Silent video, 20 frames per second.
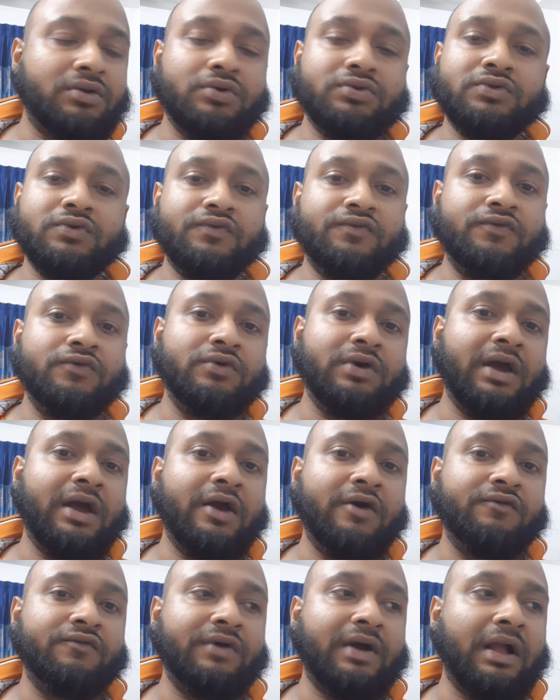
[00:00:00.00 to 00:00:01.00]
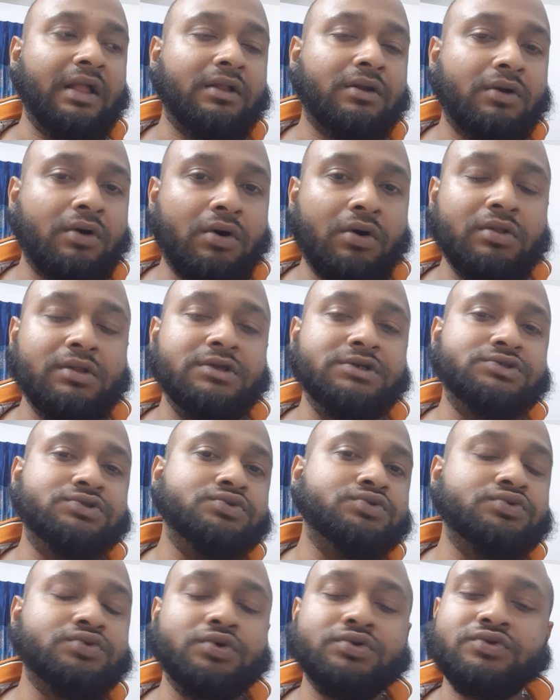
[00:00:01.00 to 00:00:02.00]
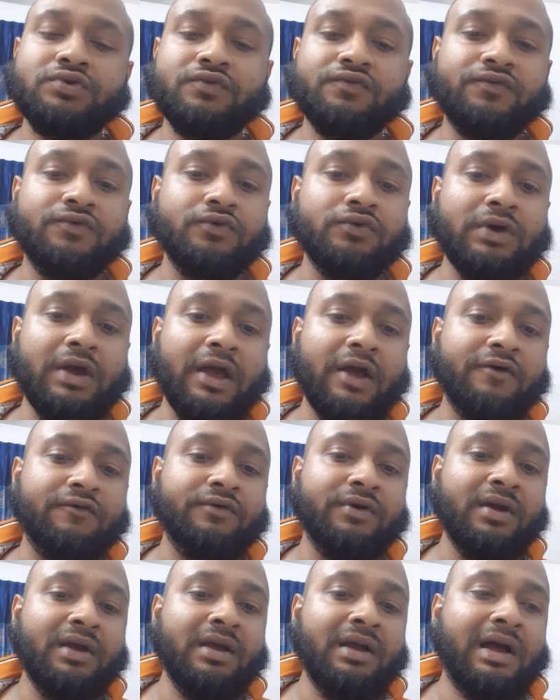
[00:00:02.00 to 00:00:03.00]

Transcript: those of you have alcohol issue, those of you have